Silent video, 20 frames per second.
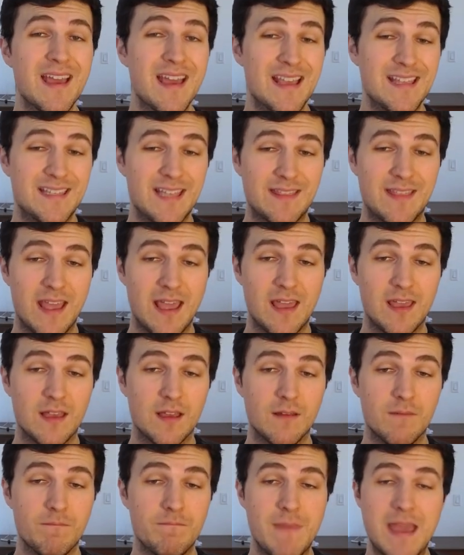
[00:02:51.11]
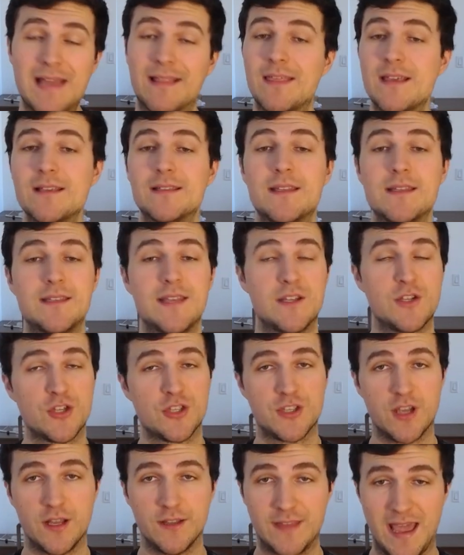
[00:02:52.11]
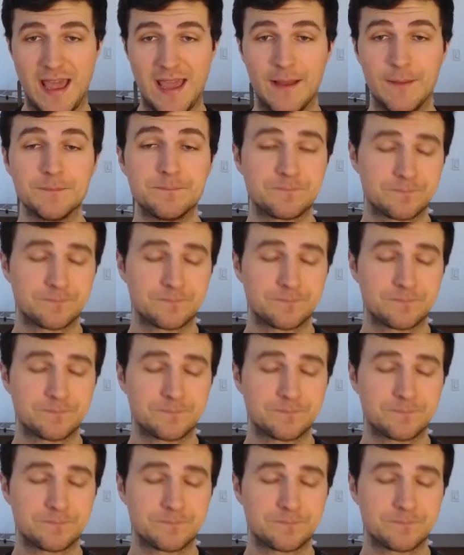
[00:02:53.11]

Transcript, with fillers: is that they make these decisions all day.